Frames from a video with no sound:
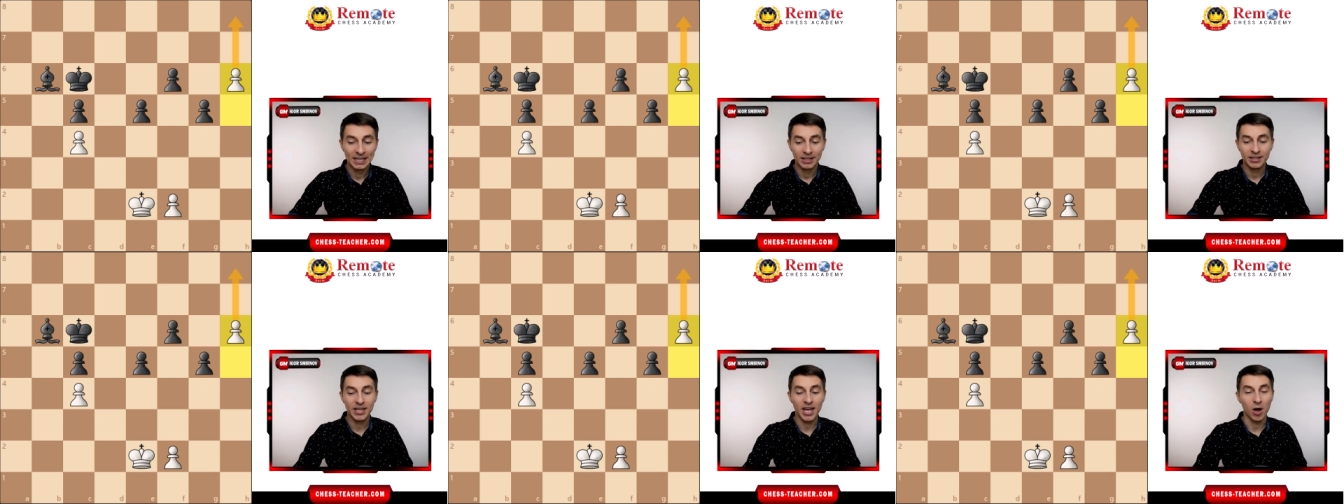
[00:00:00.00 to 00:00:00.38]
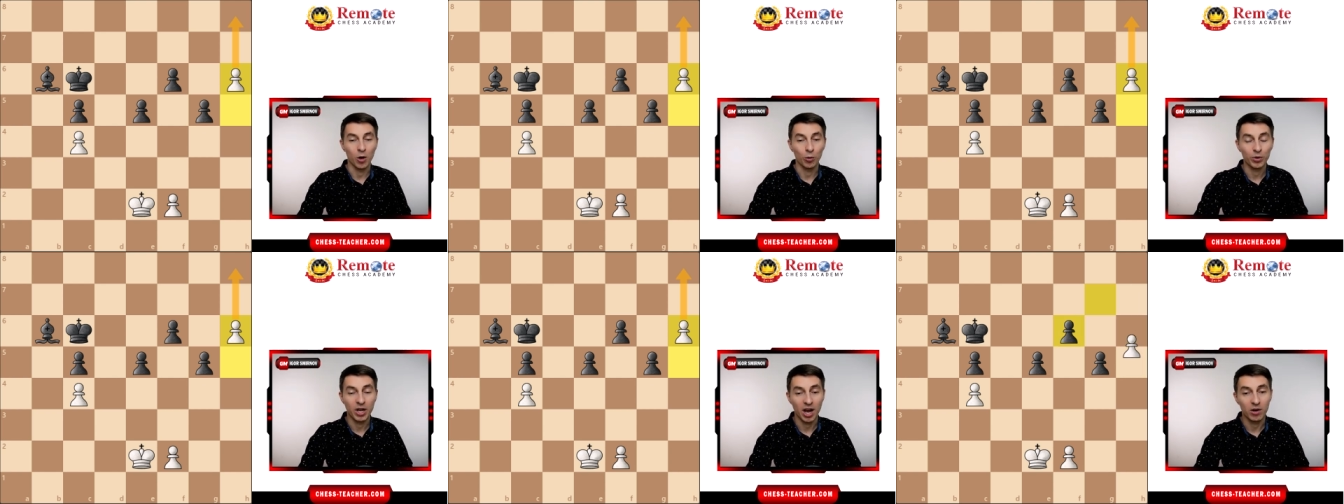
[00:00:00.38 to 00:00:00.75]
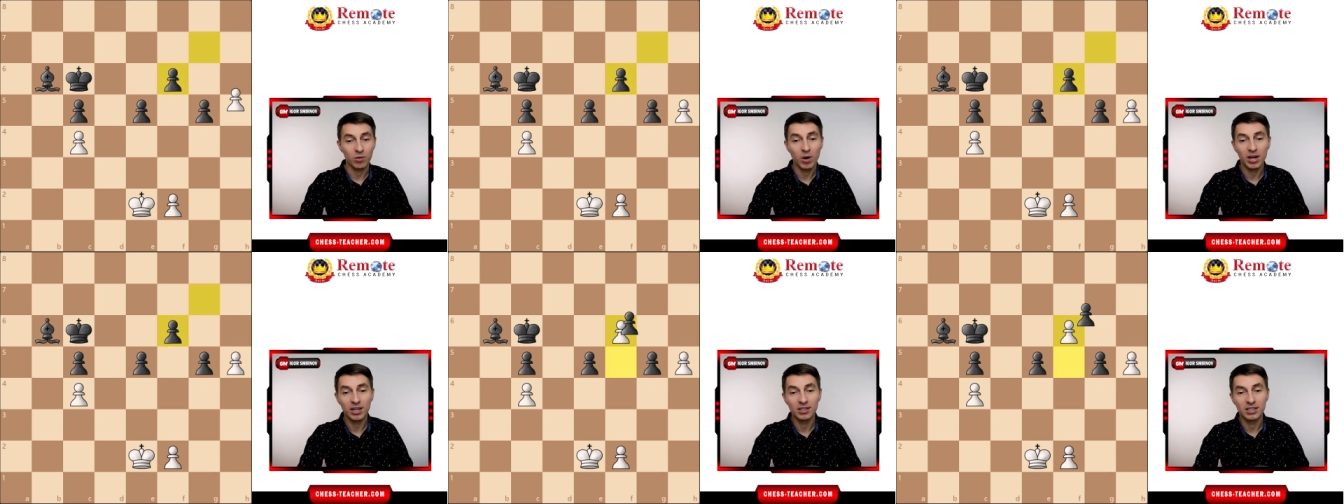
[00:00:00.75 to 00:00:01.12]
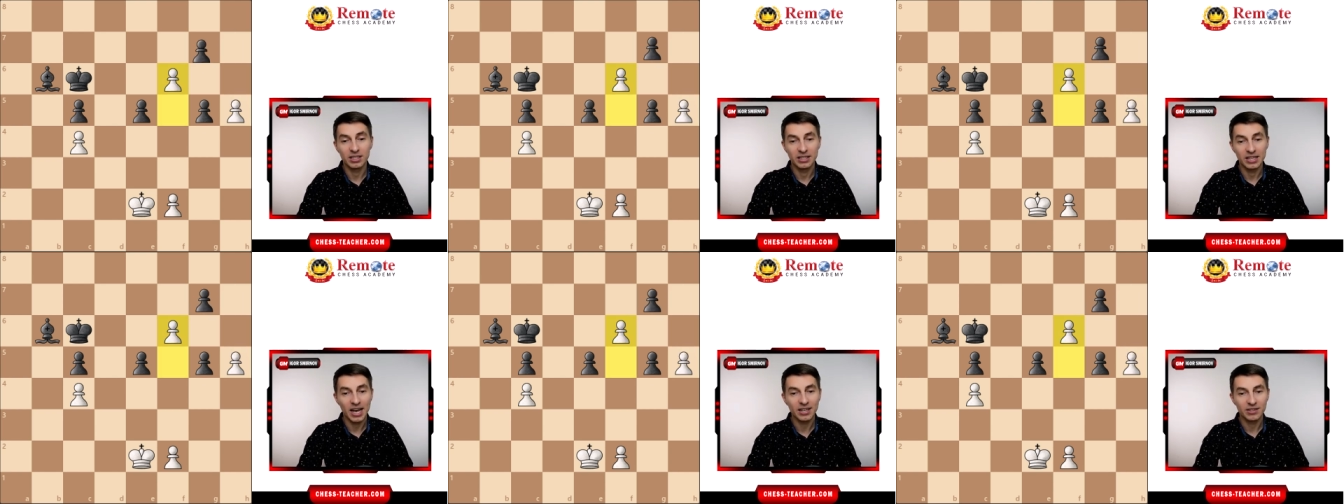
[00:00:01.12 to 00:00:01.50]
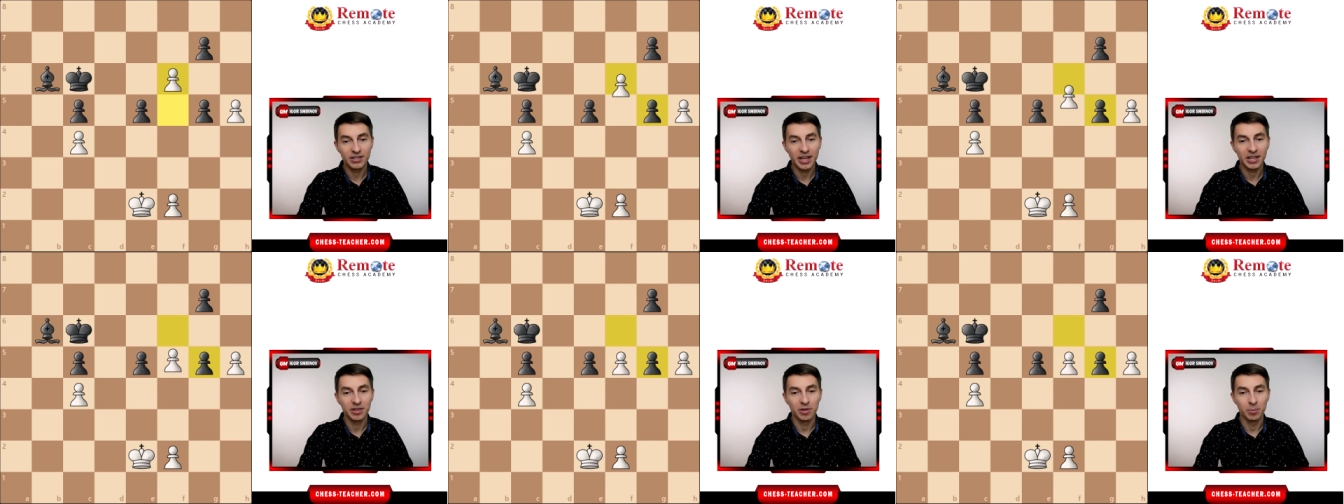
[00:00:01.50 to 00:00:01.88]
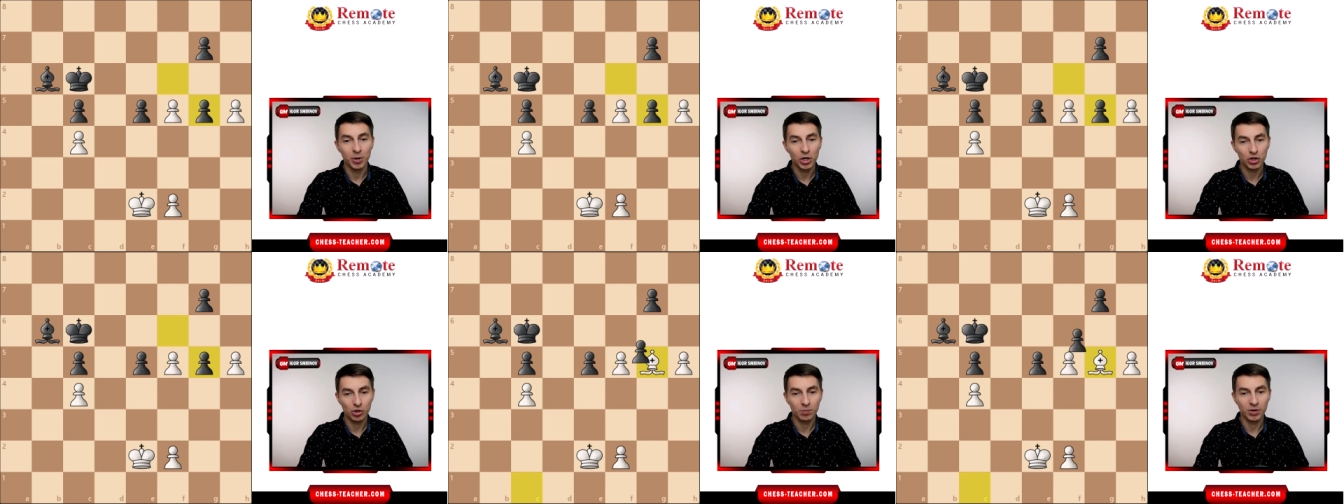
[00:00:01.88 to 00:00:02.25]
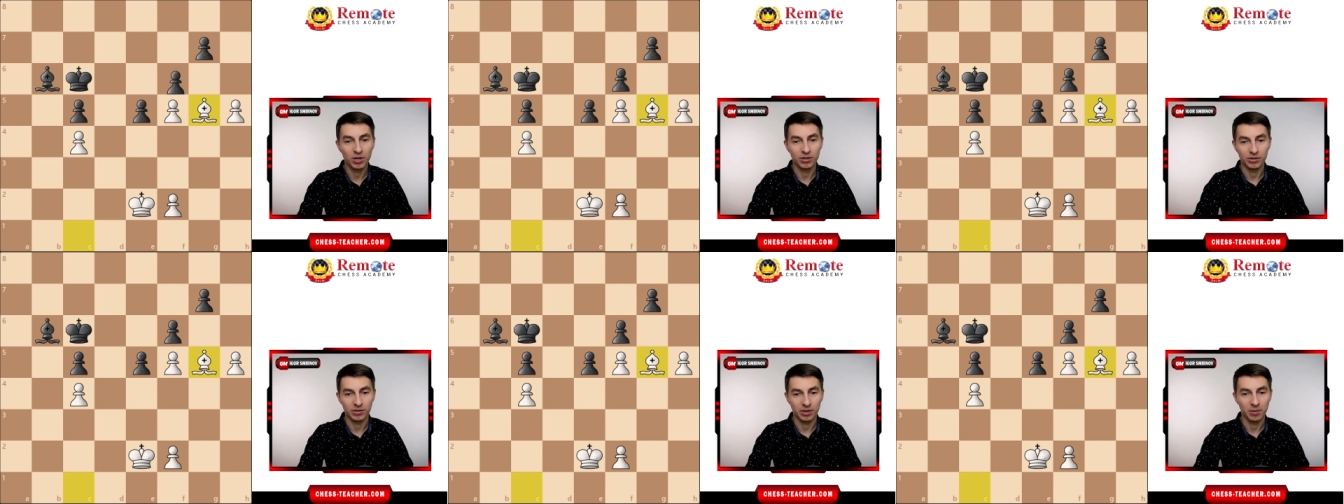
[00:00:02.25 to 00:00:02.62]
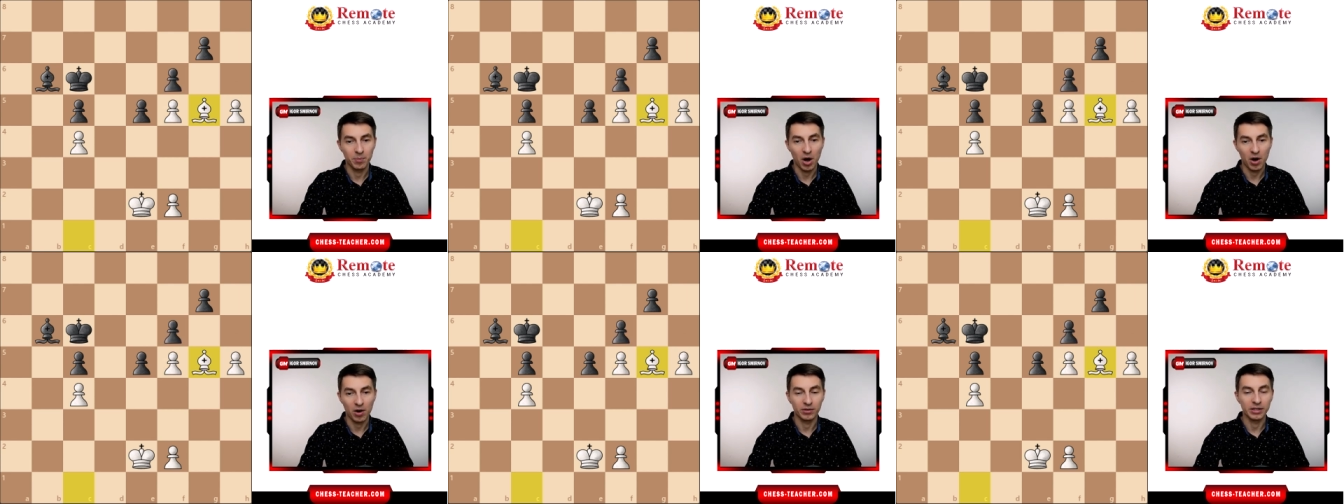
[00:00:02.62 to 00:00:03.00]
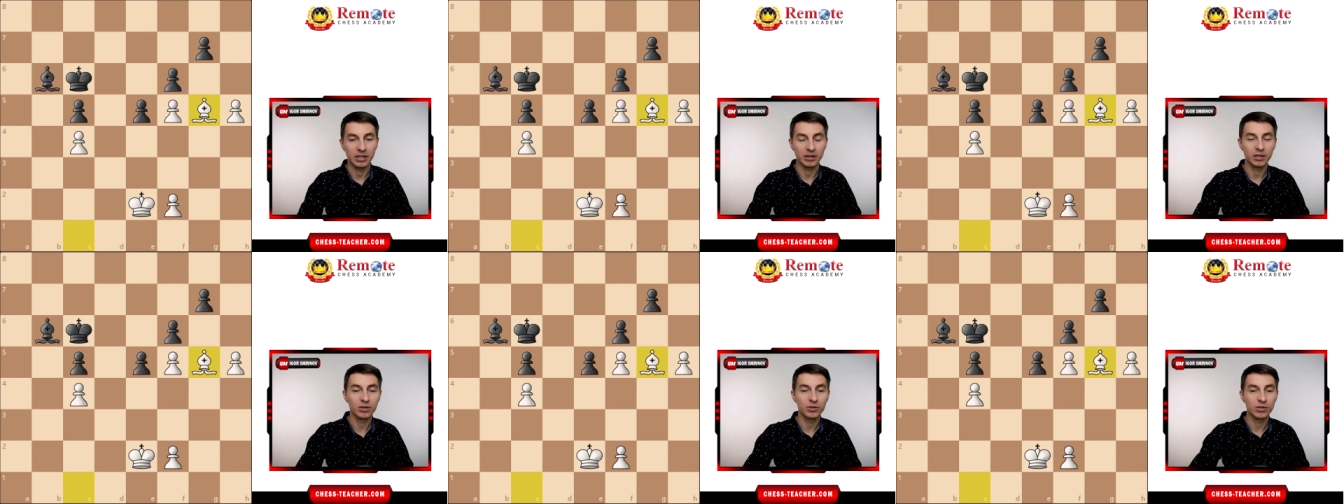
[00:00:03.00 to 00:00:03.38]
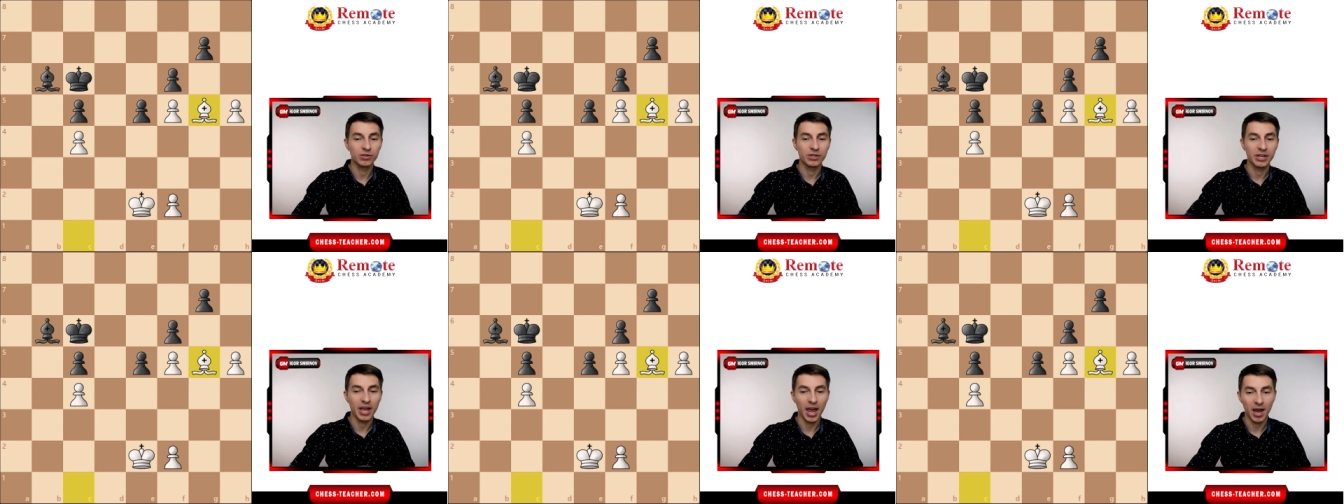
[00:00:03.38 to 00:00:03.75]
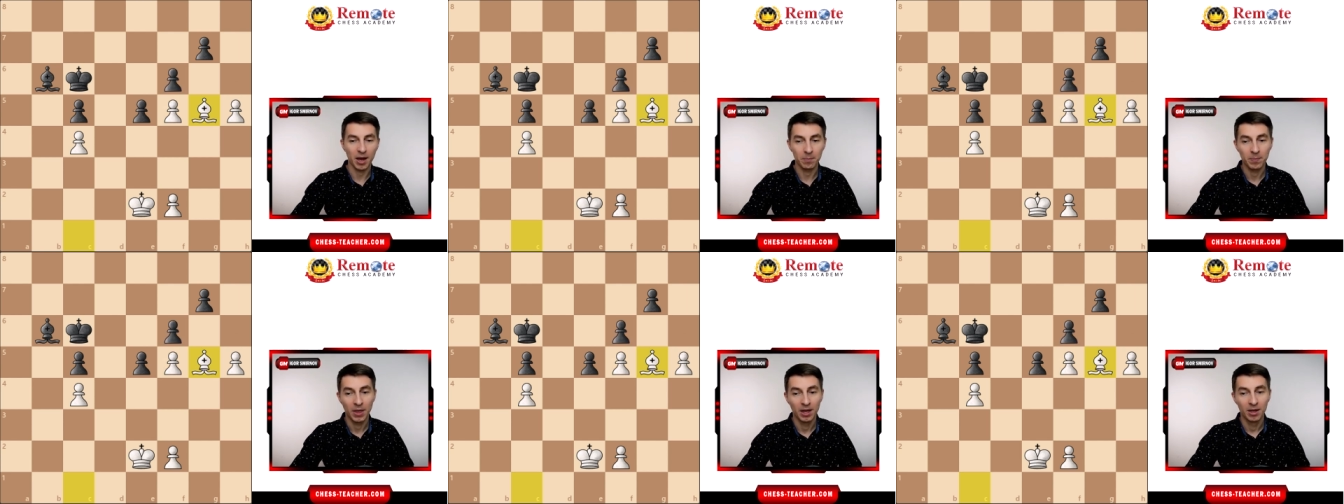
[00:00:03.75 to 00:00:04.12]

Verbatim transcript: Now, Caruana did not take the bishop because apparently it loses the game,